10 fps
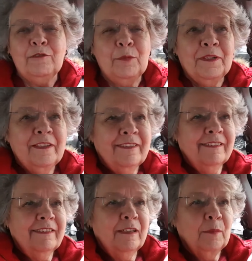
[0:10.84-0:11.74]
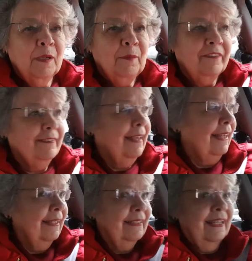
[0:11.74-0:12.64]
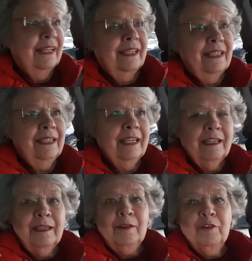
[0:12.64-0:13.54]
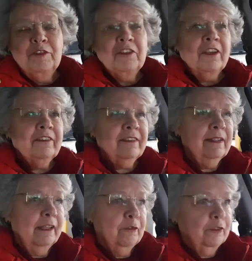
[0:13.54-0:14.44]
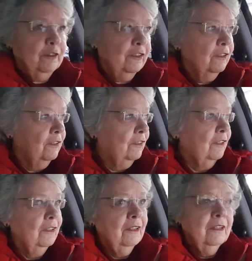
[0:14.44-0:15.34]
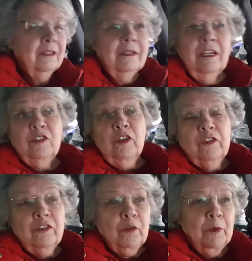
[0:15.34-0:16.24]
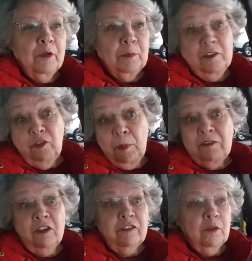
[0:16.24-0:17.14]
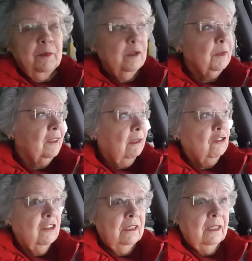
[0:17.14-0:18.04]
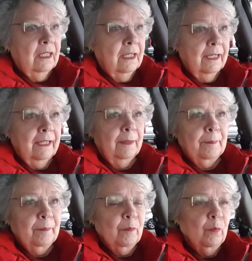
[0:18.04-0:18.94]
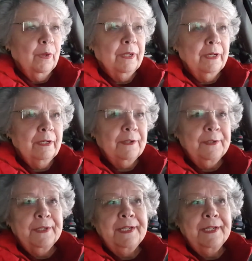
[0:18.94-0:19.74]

everybody, this is DearMamaSal, and I have just left a doctor's appointment, a specialist appointment actually, um, where